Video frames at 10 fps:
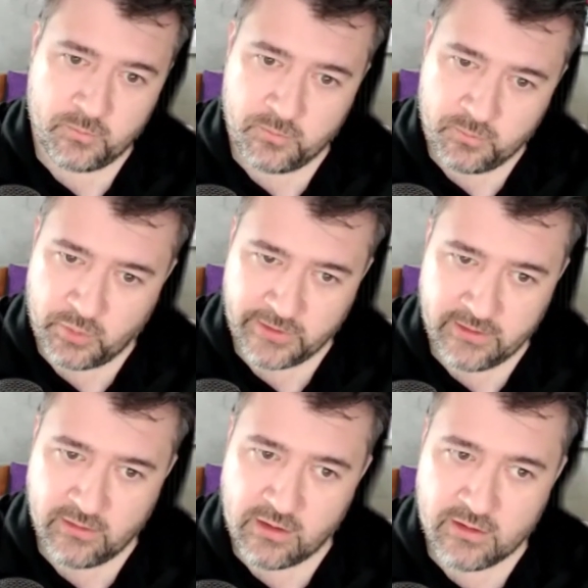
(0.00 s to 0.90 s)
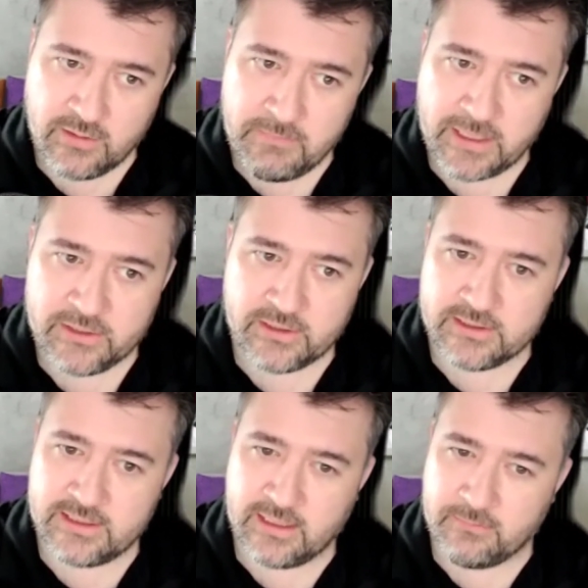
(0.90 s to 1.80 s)
pre-logon
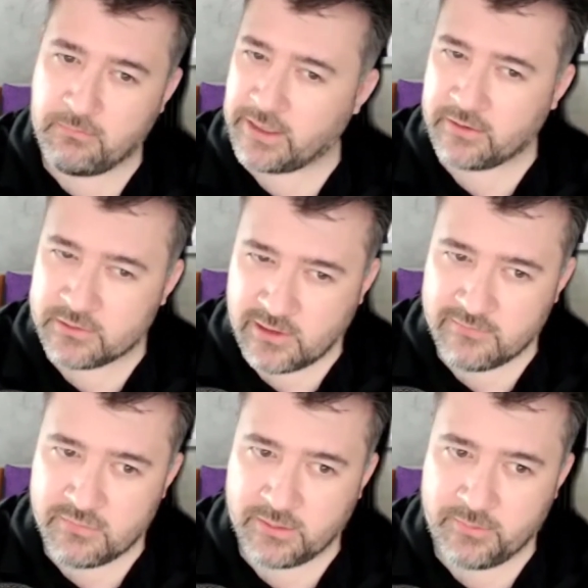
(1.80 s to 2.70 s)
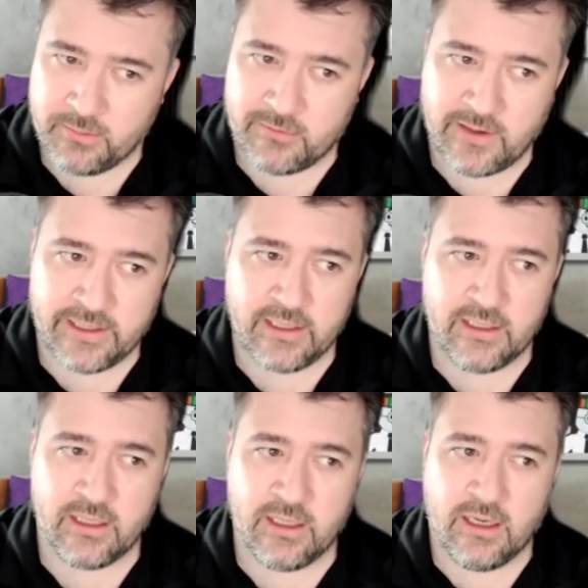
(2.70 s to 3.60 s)
metrics that Microsoft might be
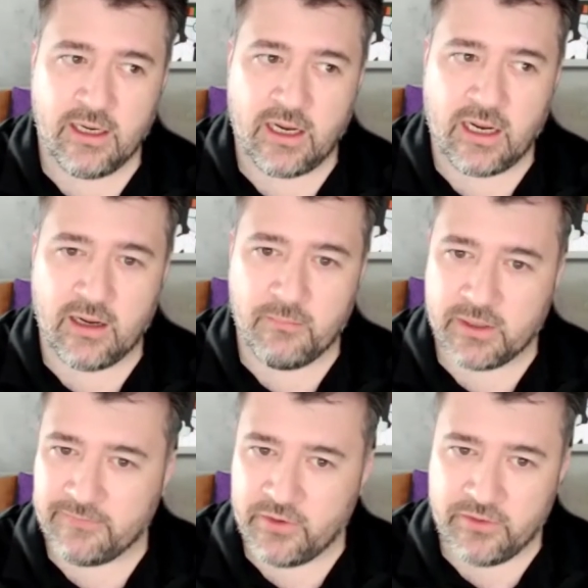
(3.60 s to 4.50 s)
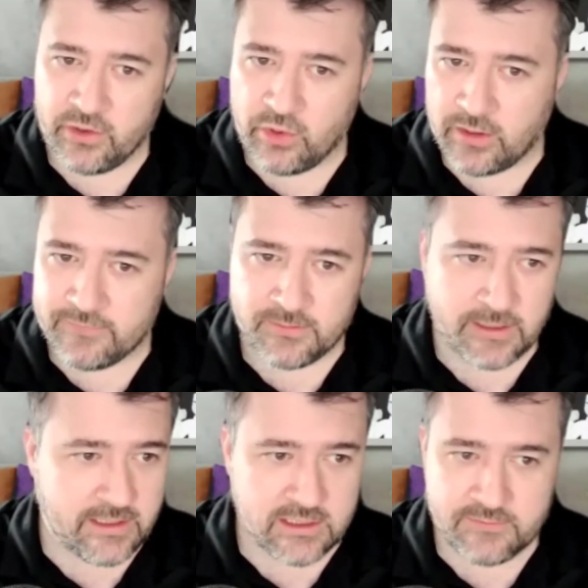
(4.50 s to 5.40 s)
providing. But if you think you have some
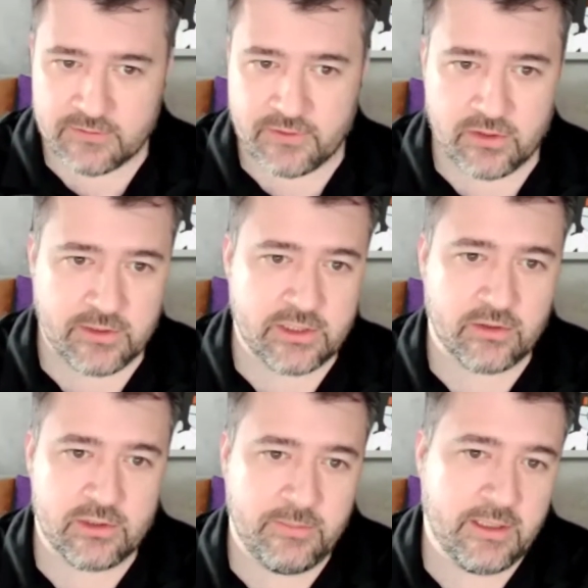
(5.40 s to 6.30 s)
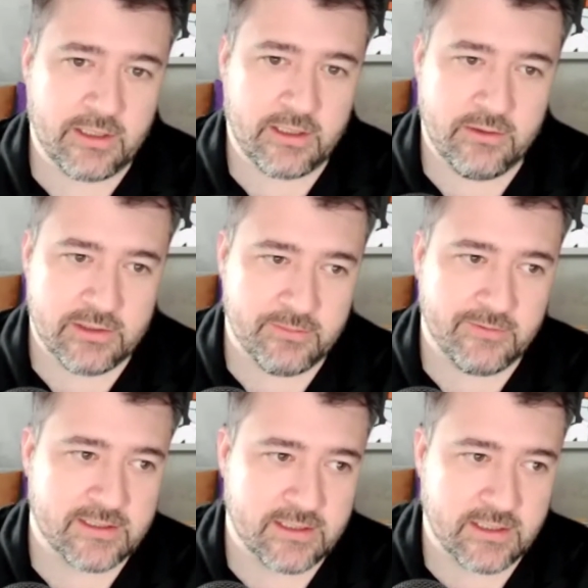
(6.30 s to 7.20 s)
ideas, feel free to reach out to me and I can do some
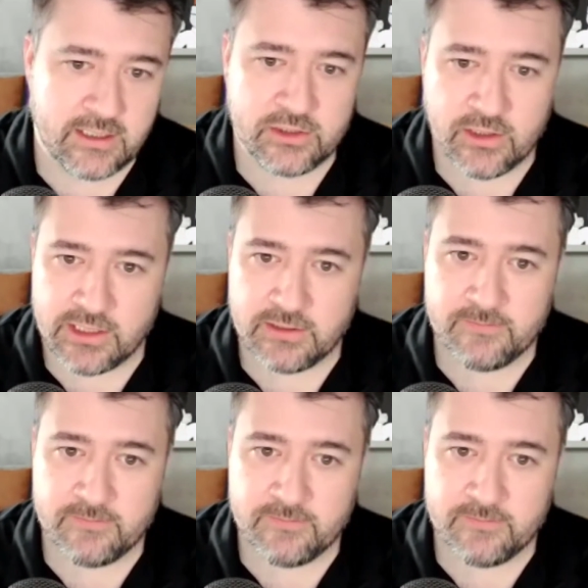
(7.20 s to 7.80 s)
investigation on it.